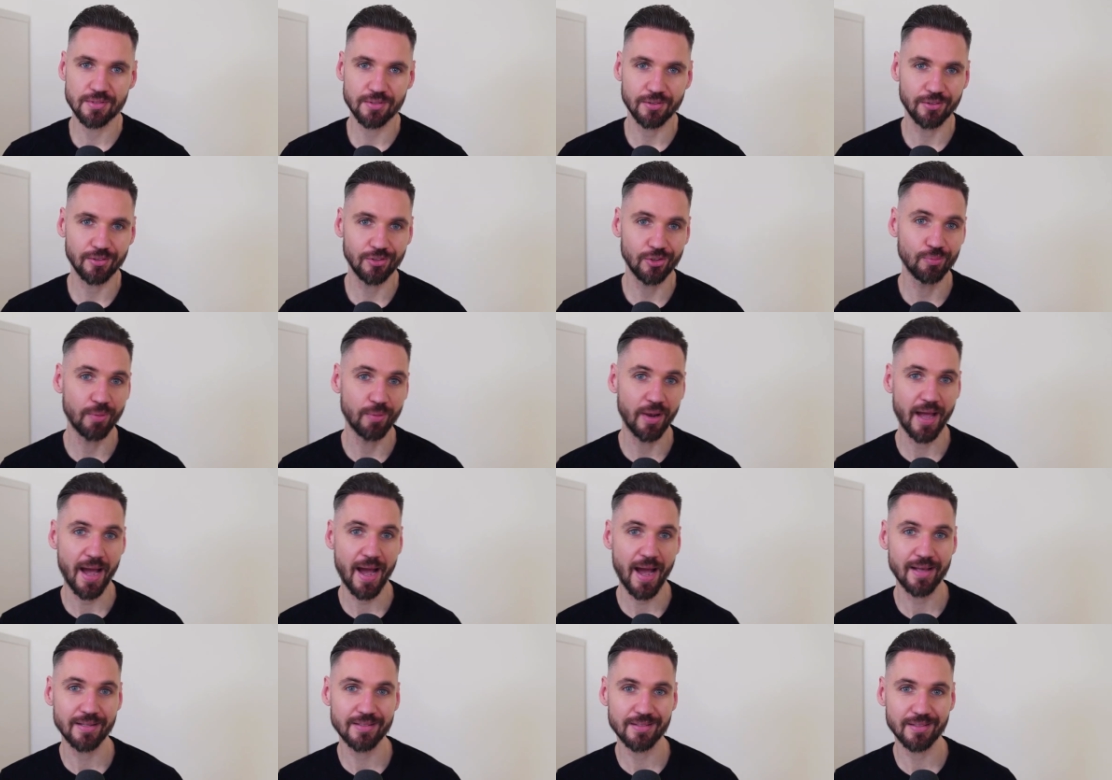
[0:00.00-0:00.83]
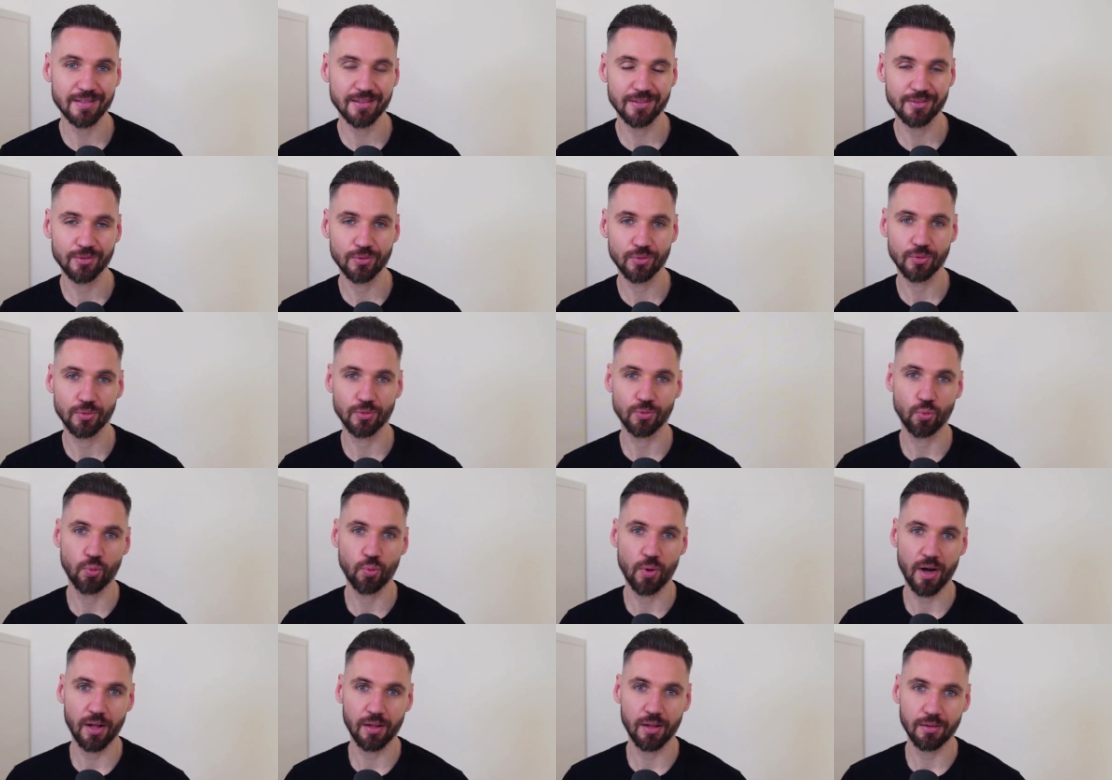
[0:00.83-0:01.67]
you may ask.
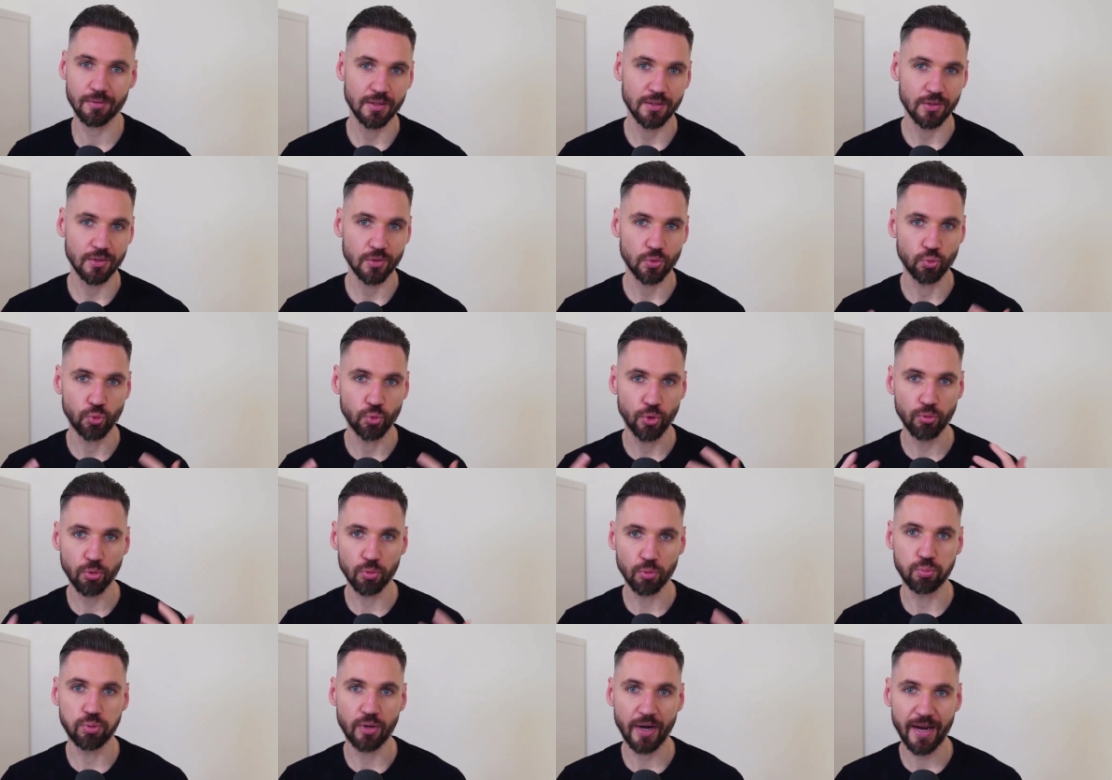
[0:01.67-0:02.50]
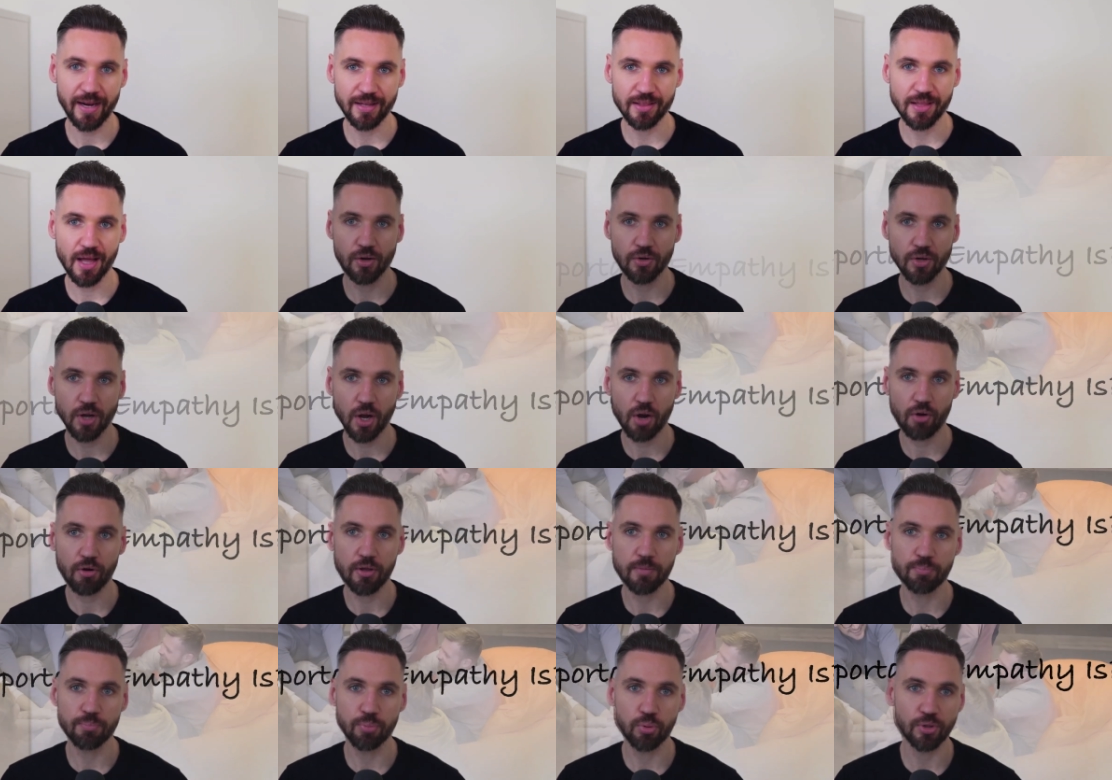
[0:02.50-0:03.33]
Well, we will break down how
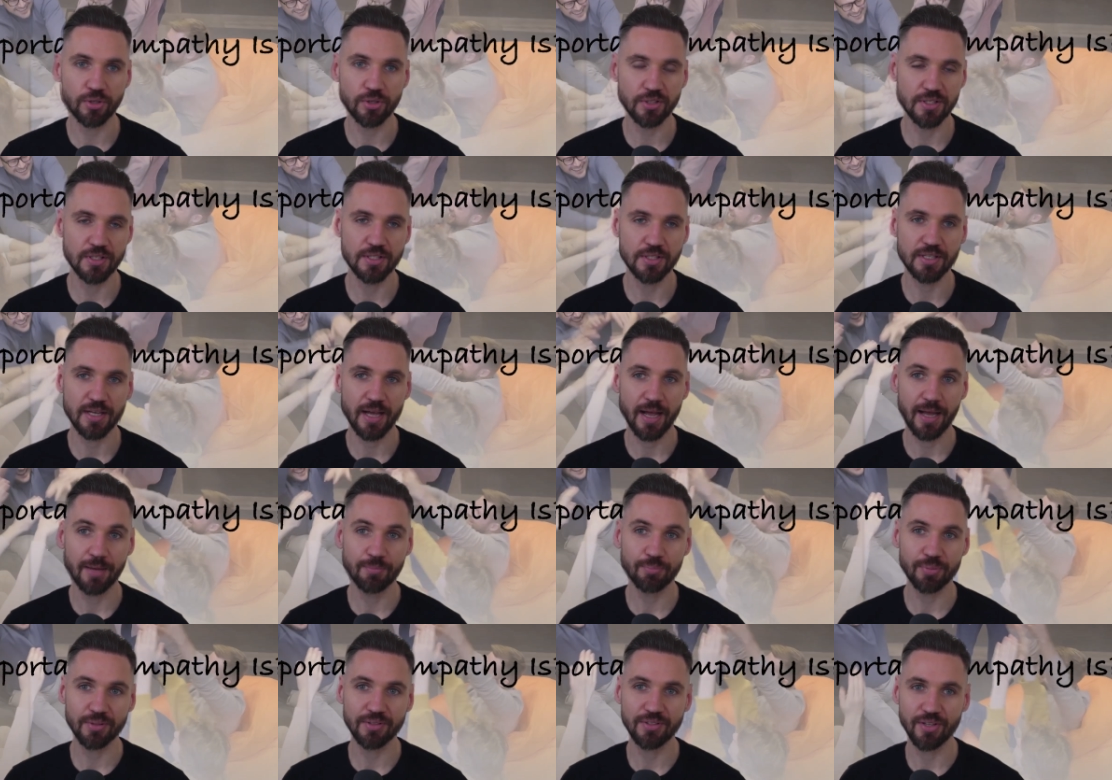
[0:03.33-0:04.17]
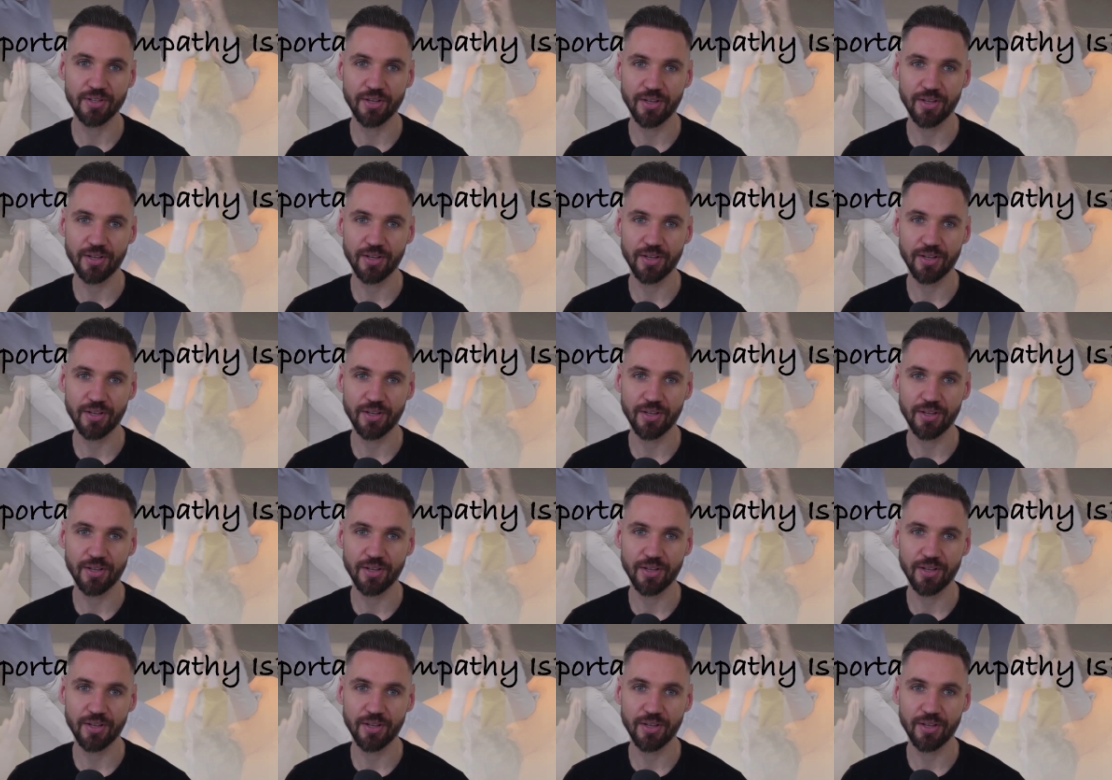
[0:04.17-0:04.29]
important empathy